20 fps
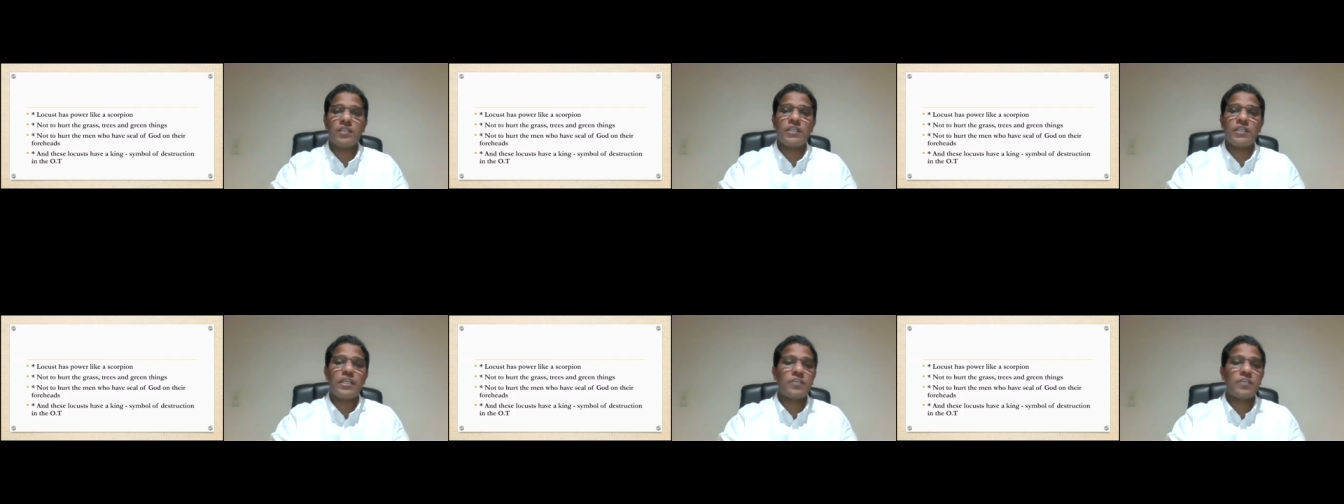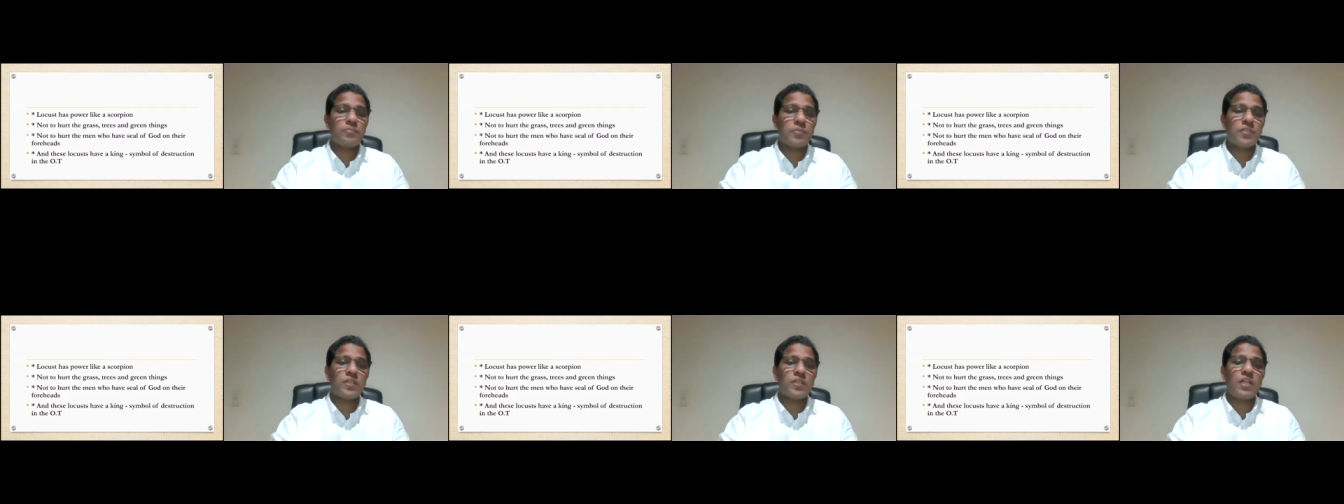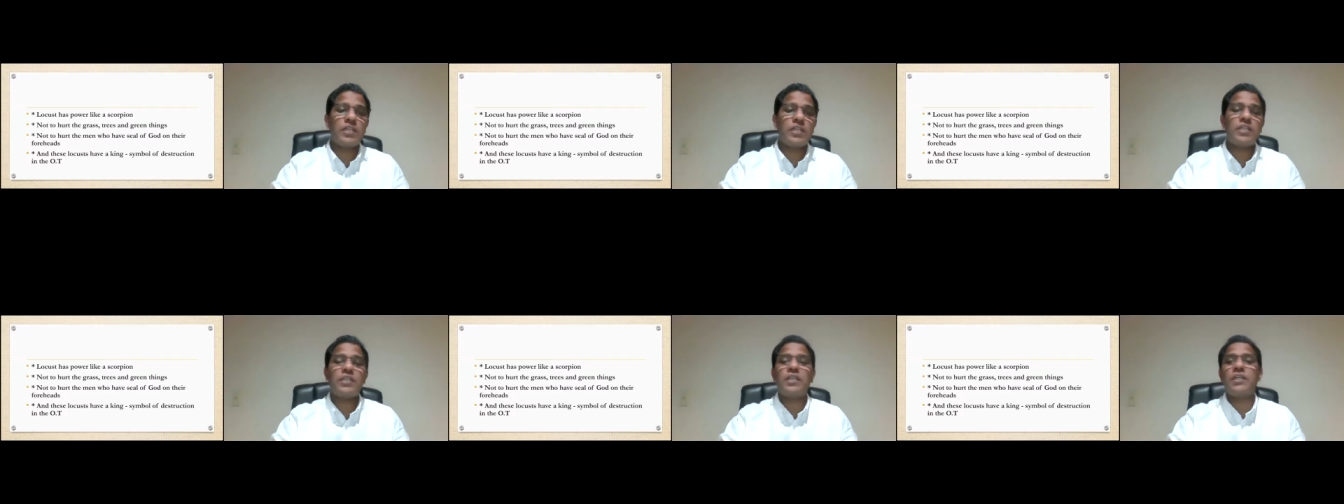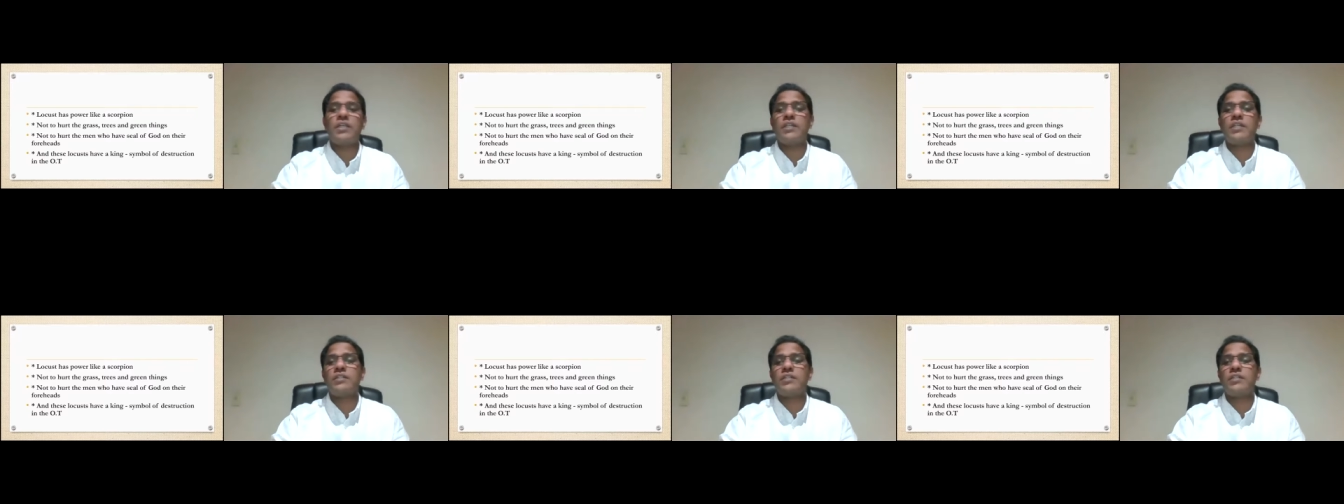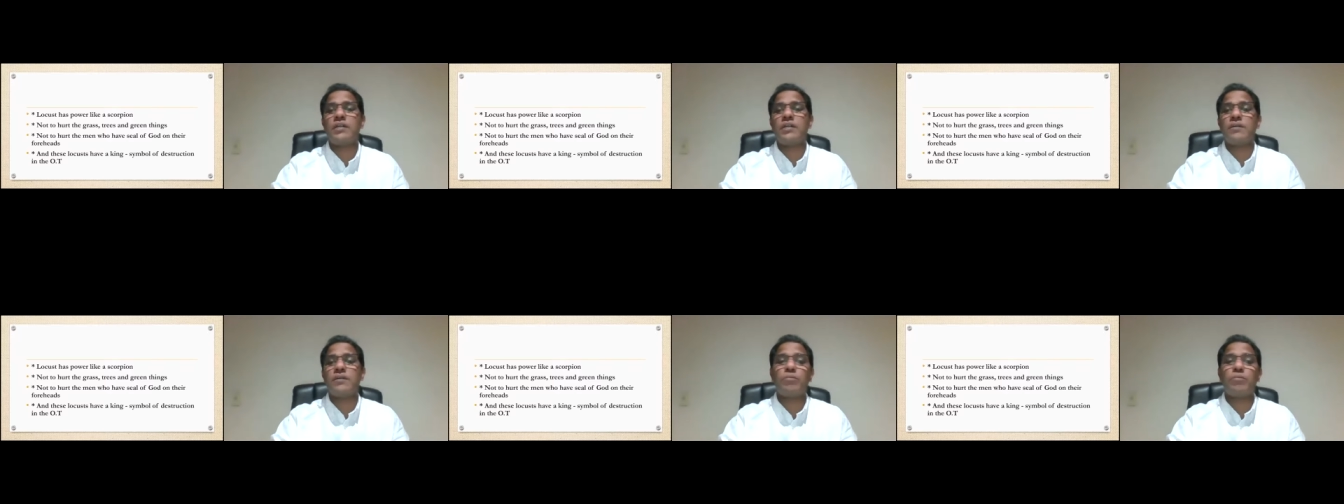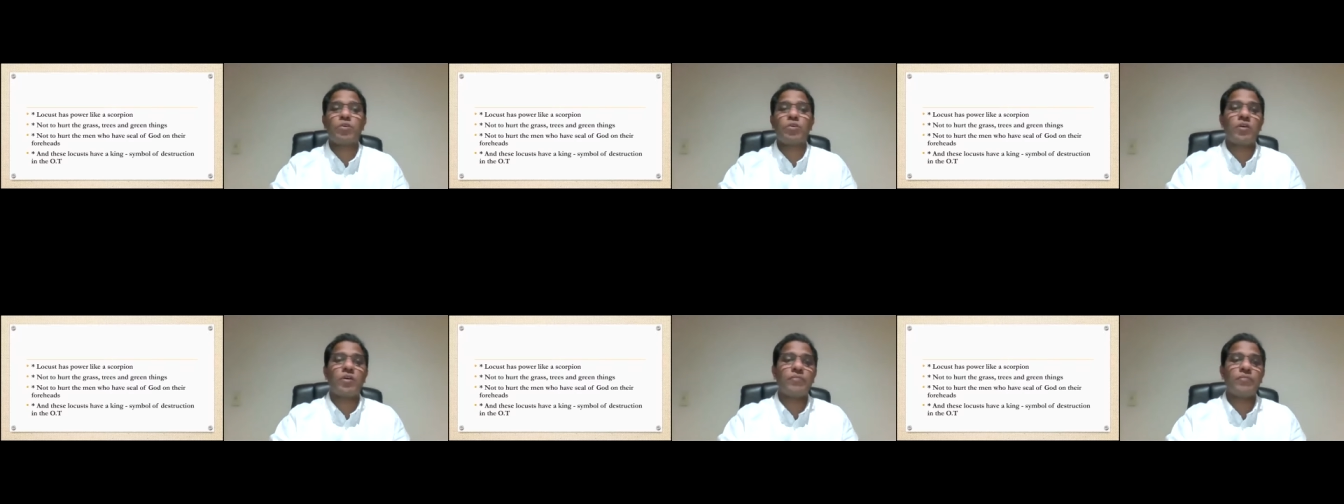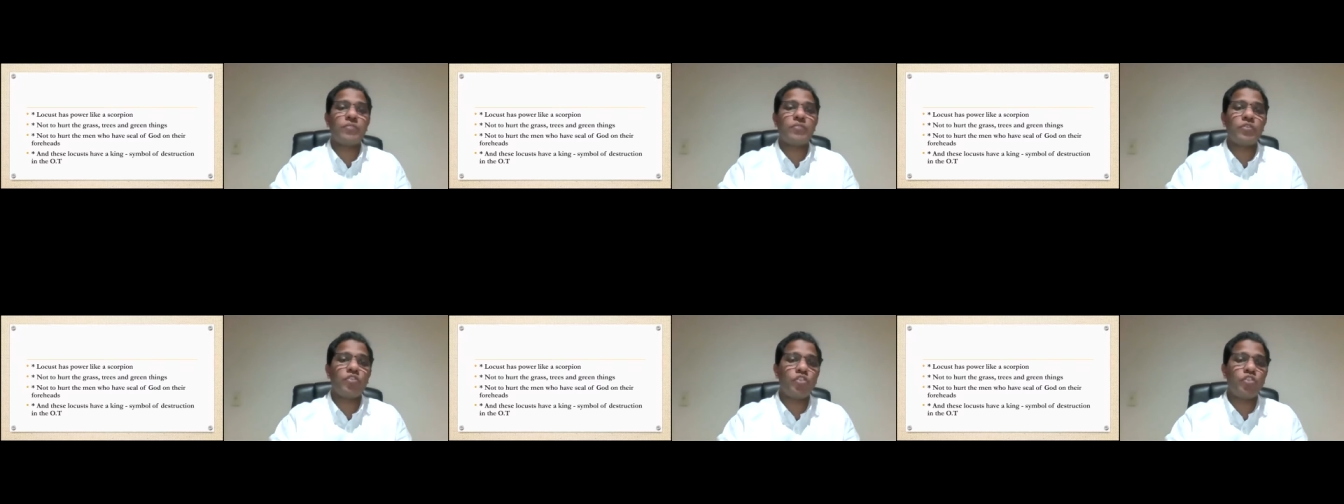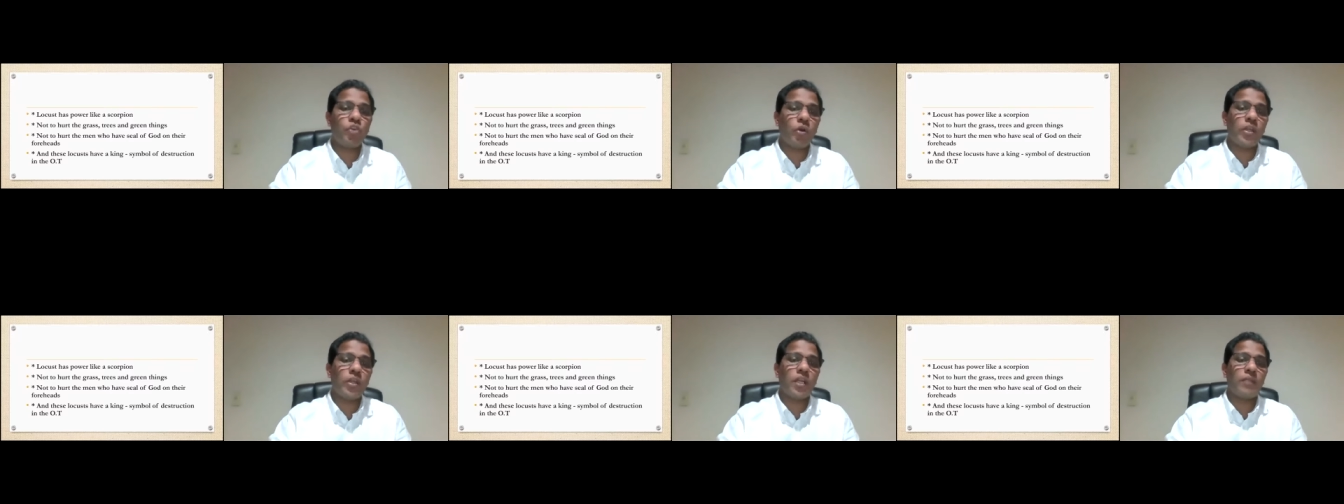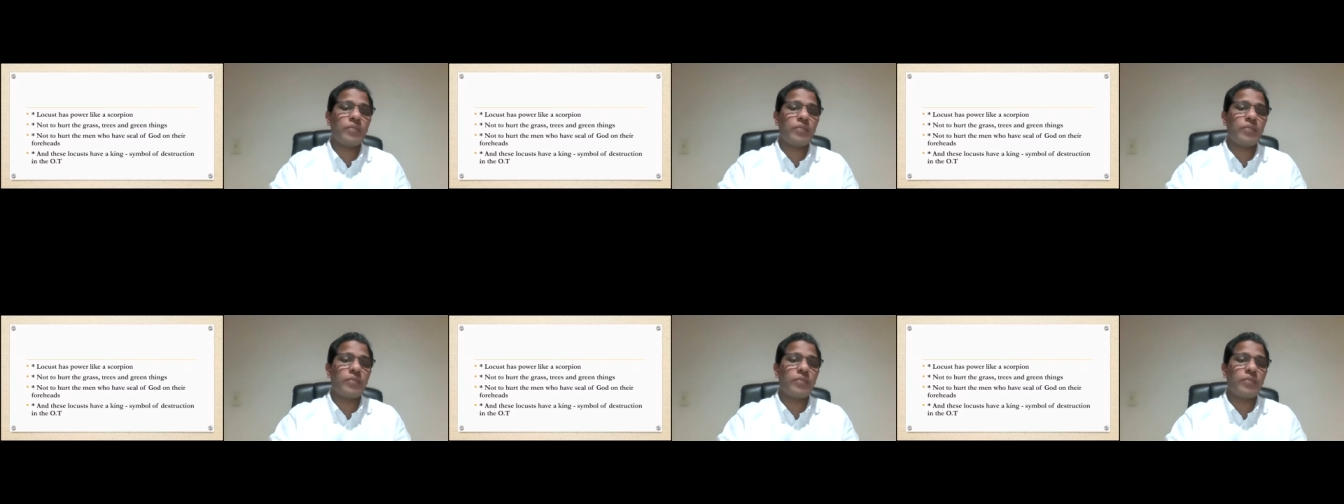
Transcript: especially in the book of Joel.